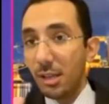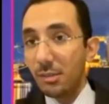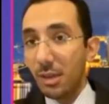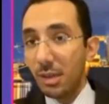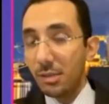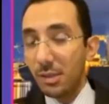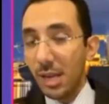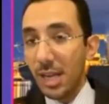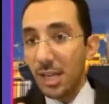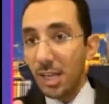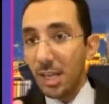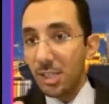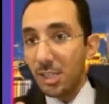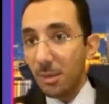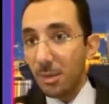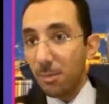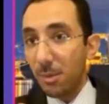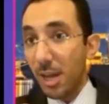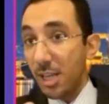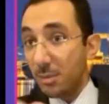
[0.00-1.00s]
Iranian
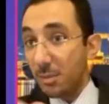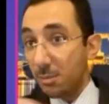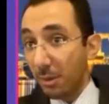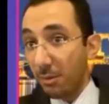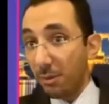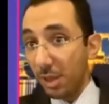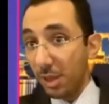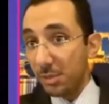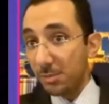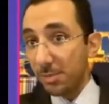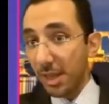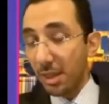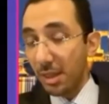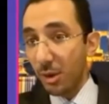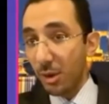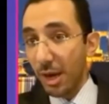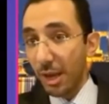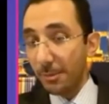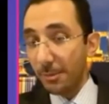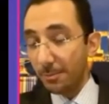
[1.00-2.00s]
supplies before, by the
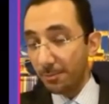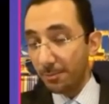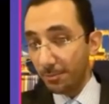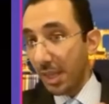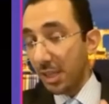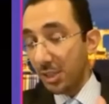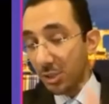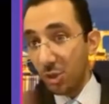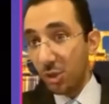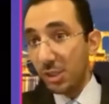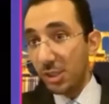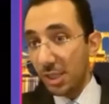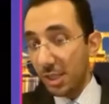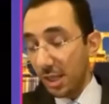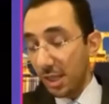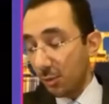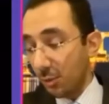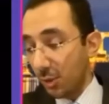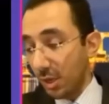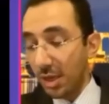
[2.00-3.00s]
way, during
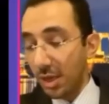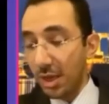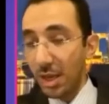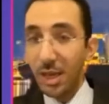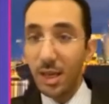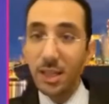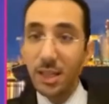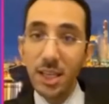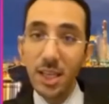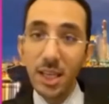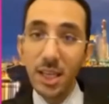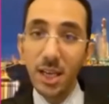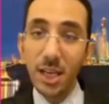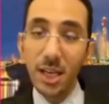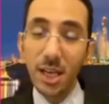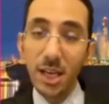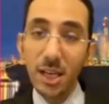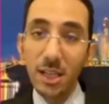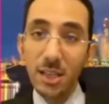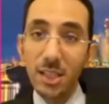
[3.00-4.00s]
when
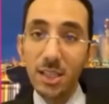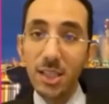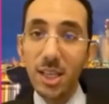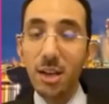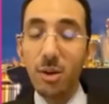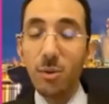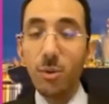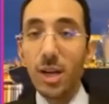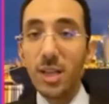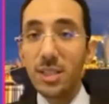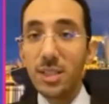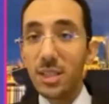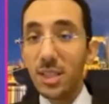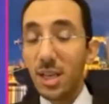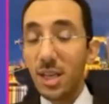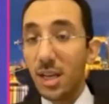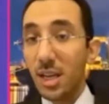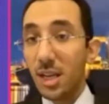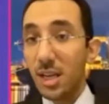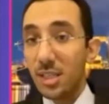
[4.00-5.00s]
the deal was
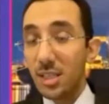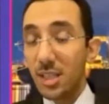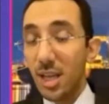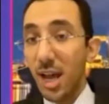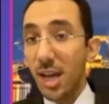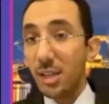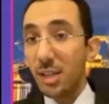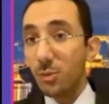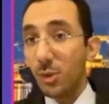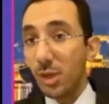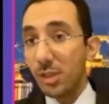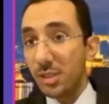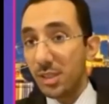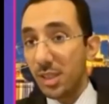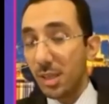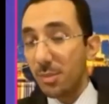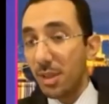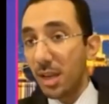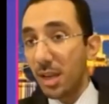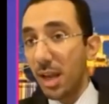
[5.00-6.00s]
signed, was
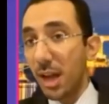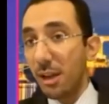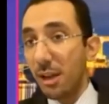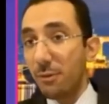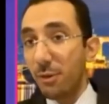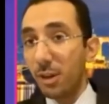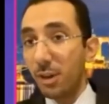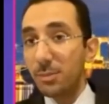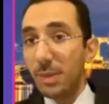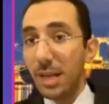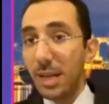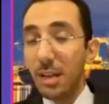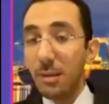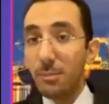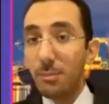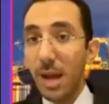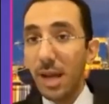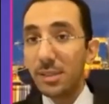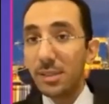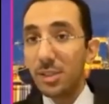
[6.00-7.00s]
something like 4
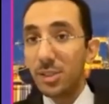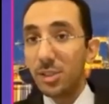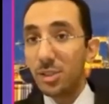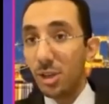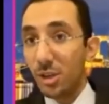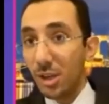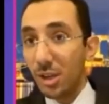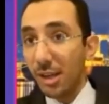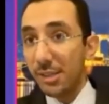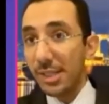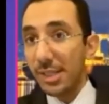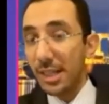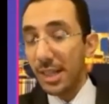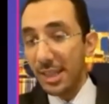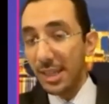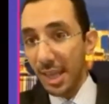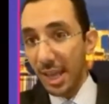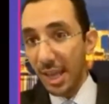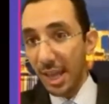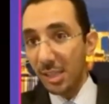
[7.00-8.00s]
million barrels. So
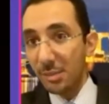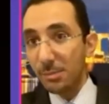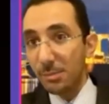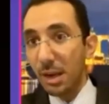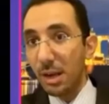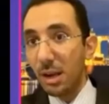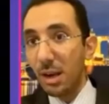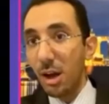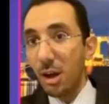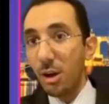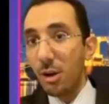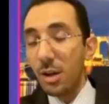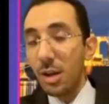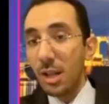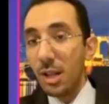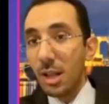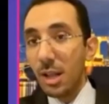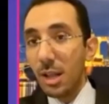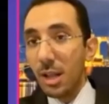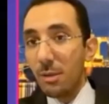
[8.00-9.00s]
currently they are below
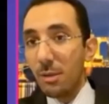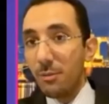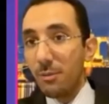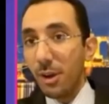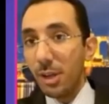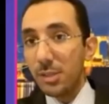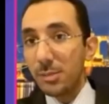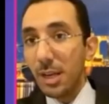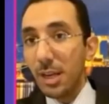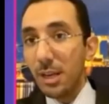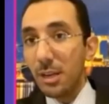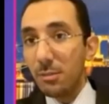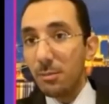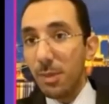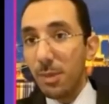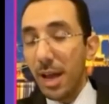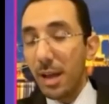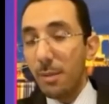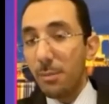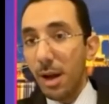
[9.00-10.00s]
4 million
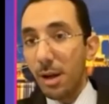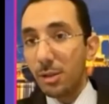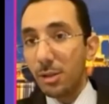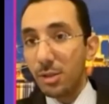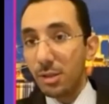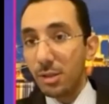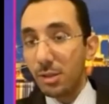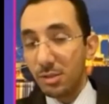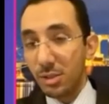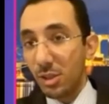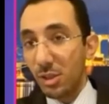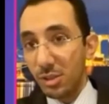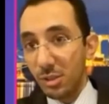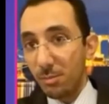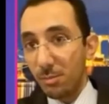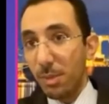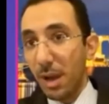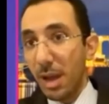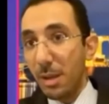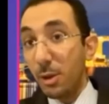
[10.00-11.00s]
by about
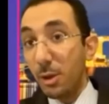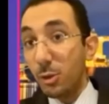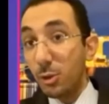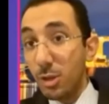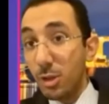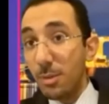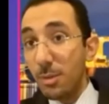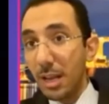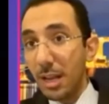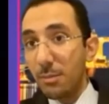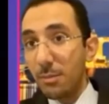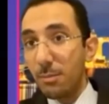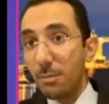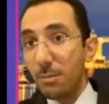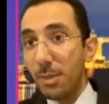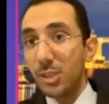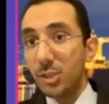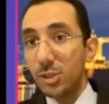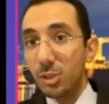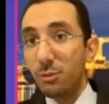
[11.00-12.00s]
2 million
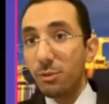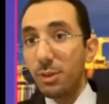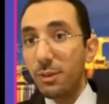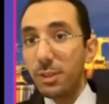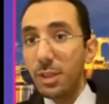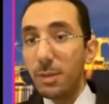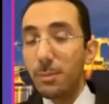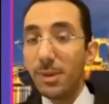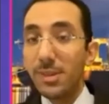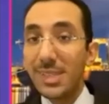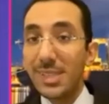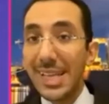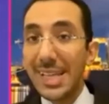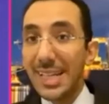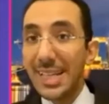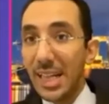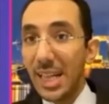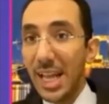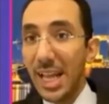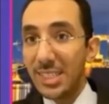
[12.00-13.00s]
barrels, so
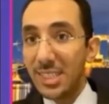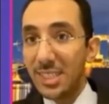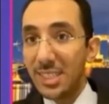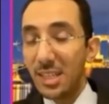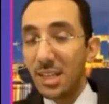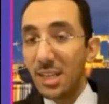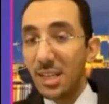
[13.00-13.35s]
50% less.